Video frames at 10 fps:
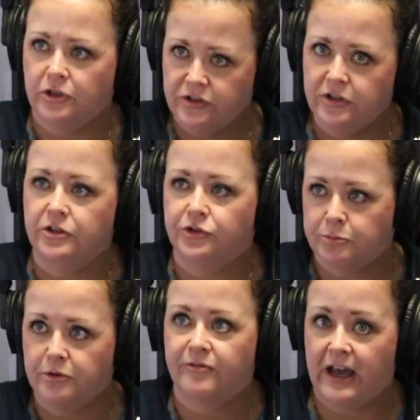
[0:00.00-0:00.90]
continue to
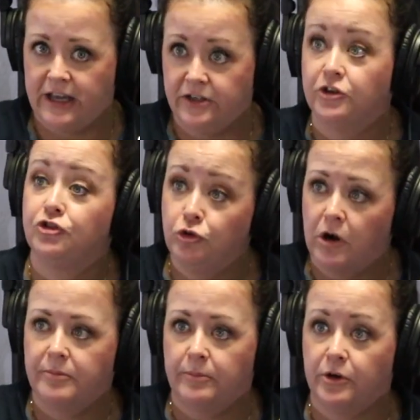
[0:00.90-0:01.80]
provide to
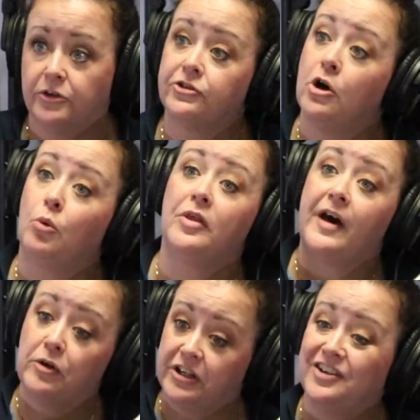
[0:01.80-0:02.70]
our members
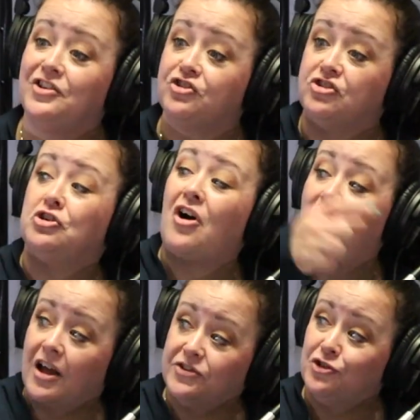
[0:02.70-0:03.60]
without an additional
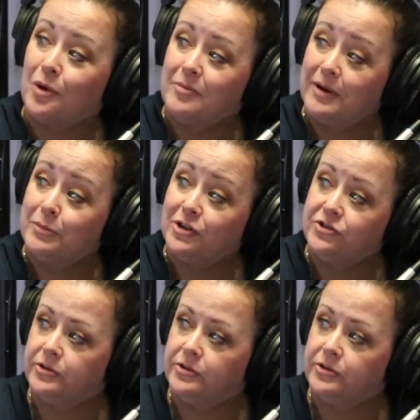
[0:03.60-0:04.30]
cost to our members.